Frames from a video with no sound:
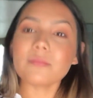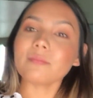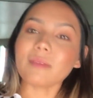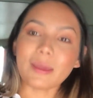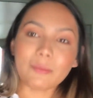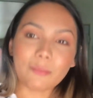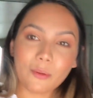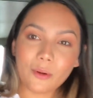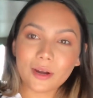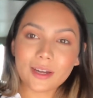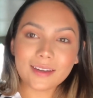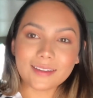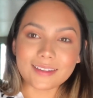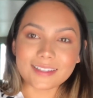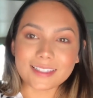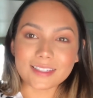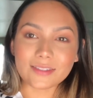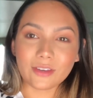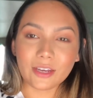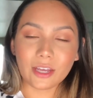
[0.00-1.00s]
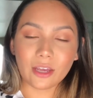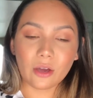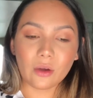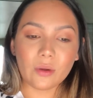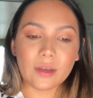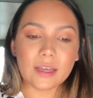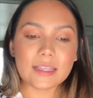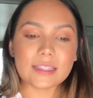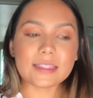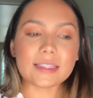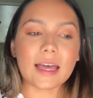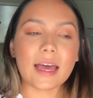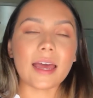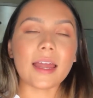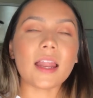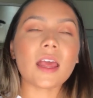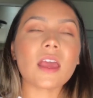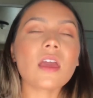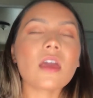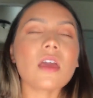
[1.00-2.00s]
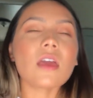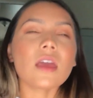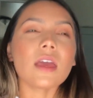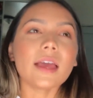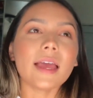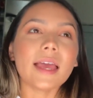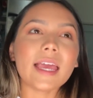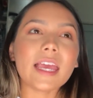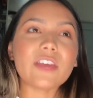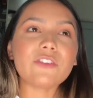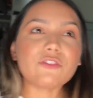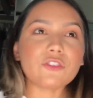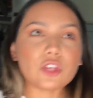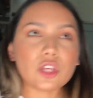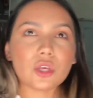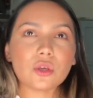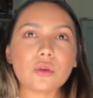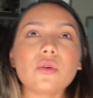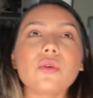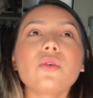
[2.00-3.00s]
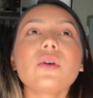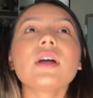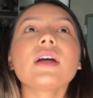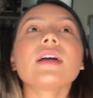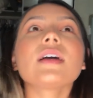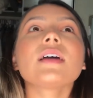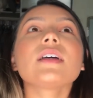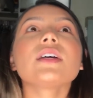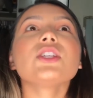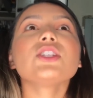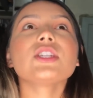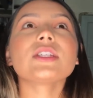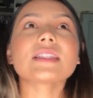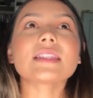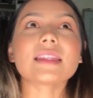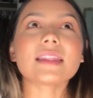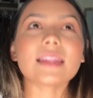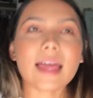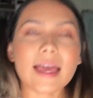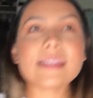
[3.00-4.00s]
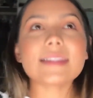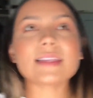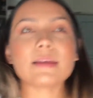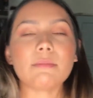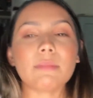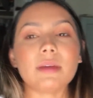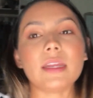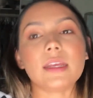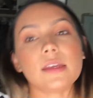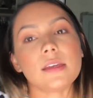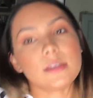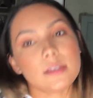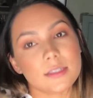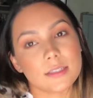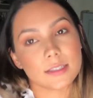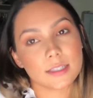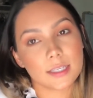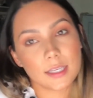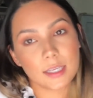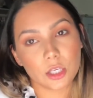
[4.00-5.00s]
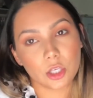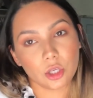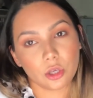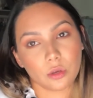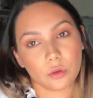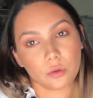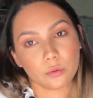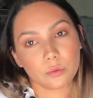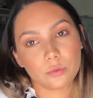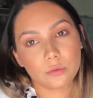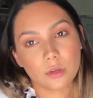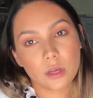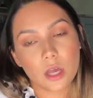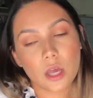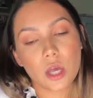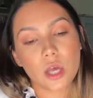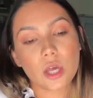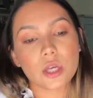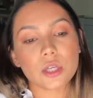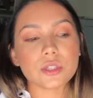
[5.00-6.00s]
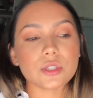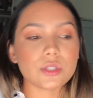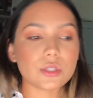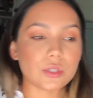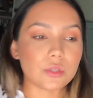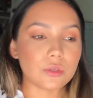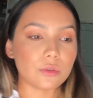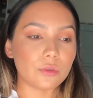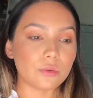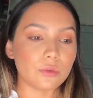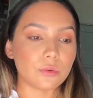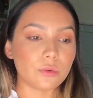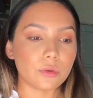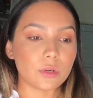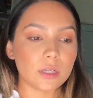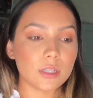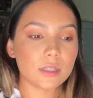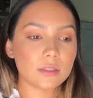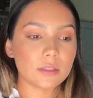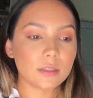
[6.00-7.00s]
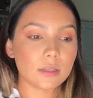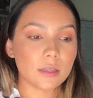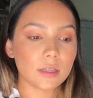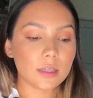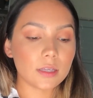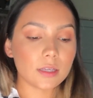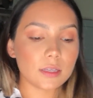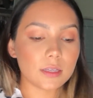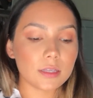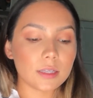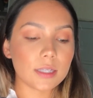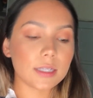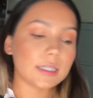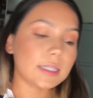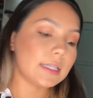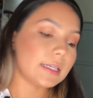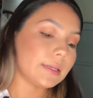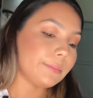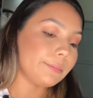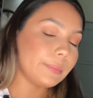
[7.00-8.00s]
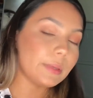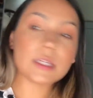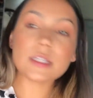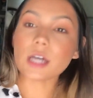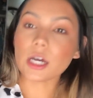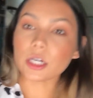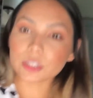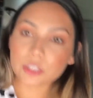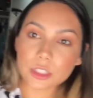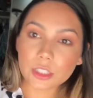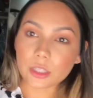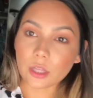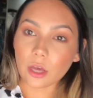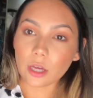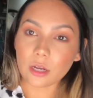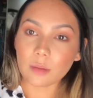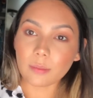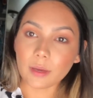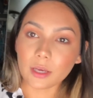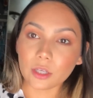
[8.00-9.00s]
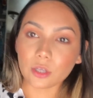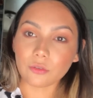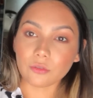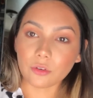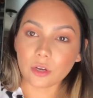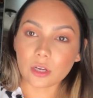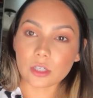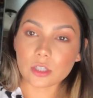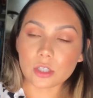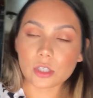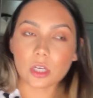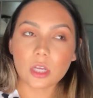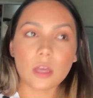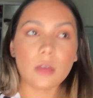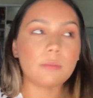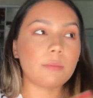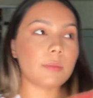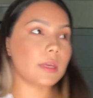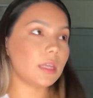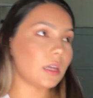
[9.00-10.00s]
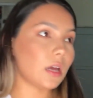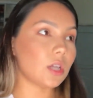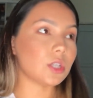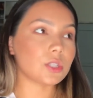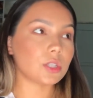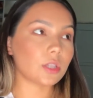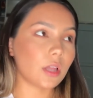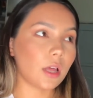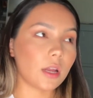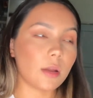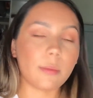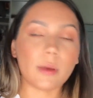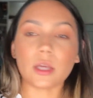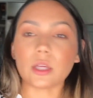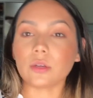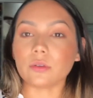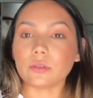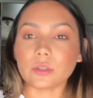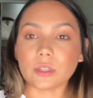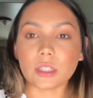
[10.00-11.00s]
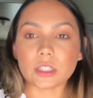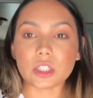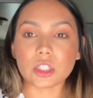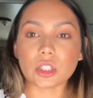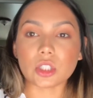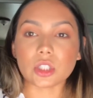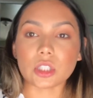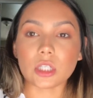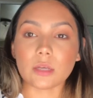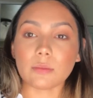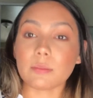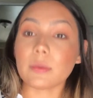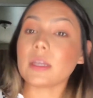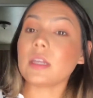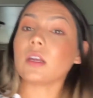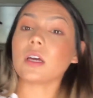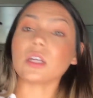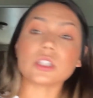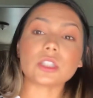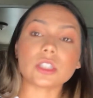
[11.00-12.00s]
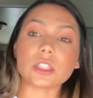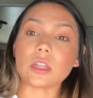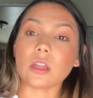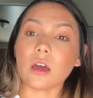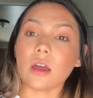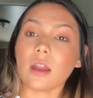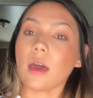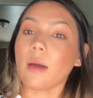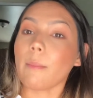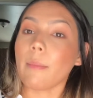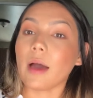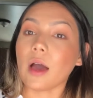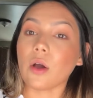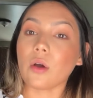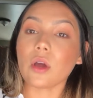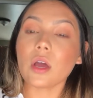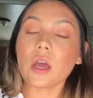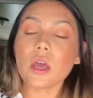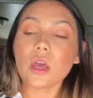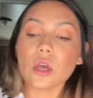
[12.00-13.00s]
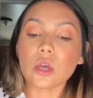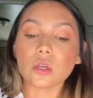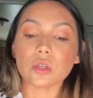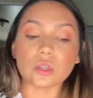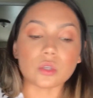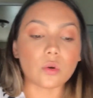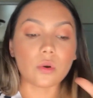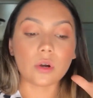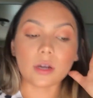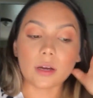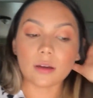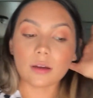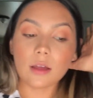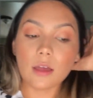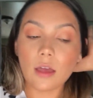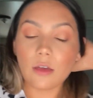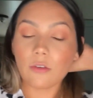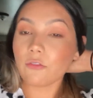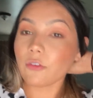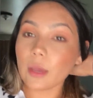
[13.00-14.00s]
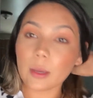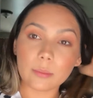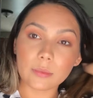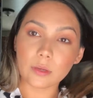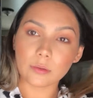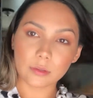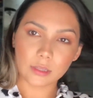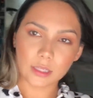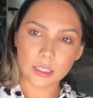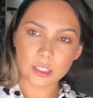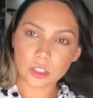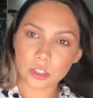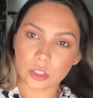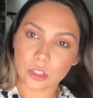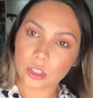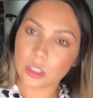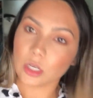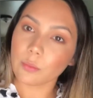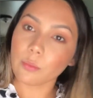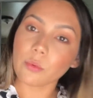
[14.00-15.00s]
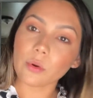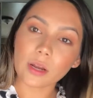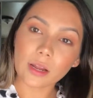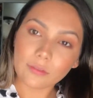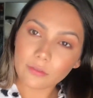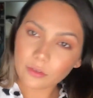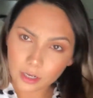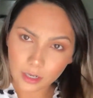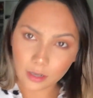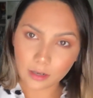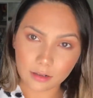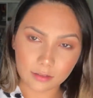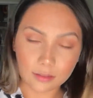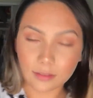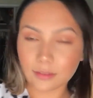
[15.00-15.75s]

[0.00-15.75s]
my point in this video is that if you just let somebody continue to be nonchalant about your friendship, be nonchalant about your relationship, be nonchalant about your family relationship, whatever